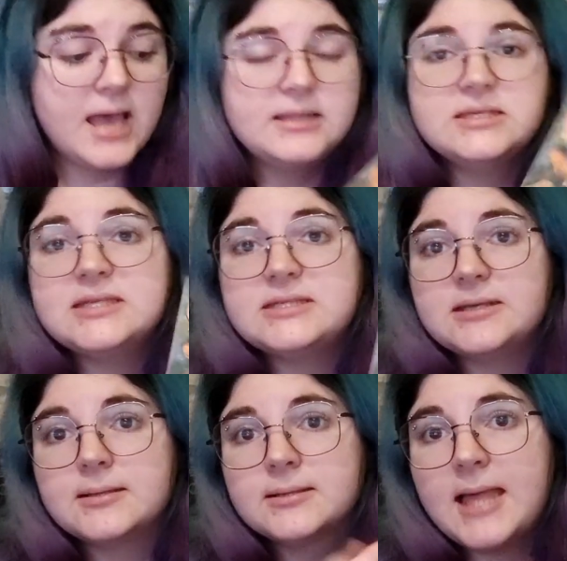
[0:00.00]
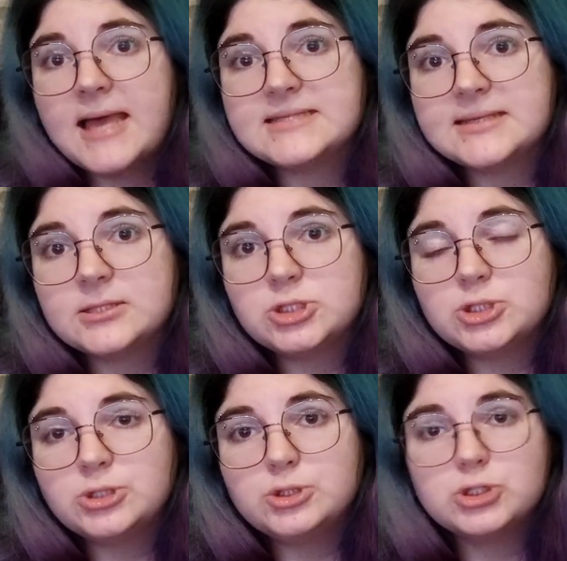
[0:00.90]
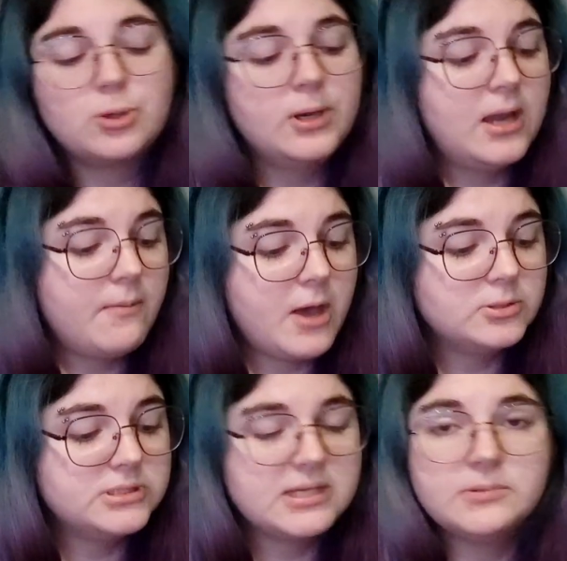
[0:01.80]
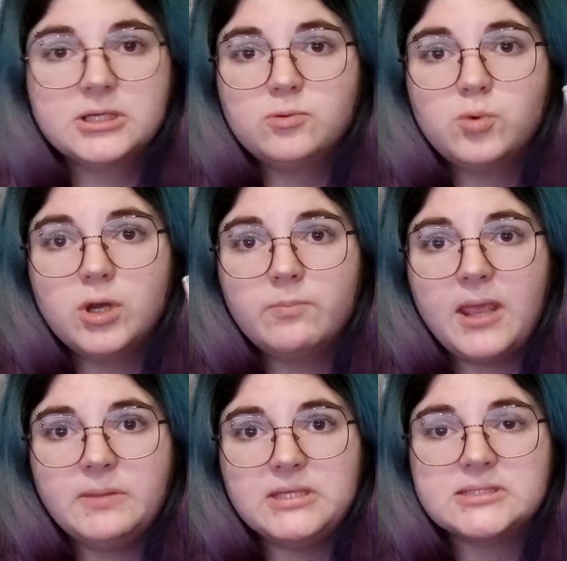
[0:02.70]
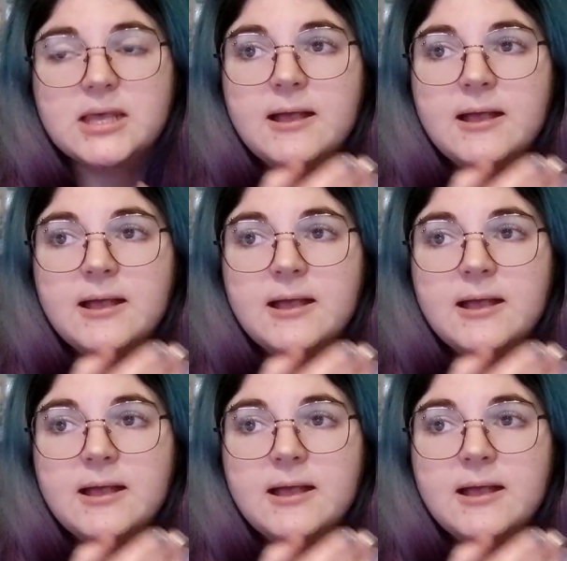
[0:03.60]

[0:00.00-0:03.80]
This is a classical children's story about some little water babies.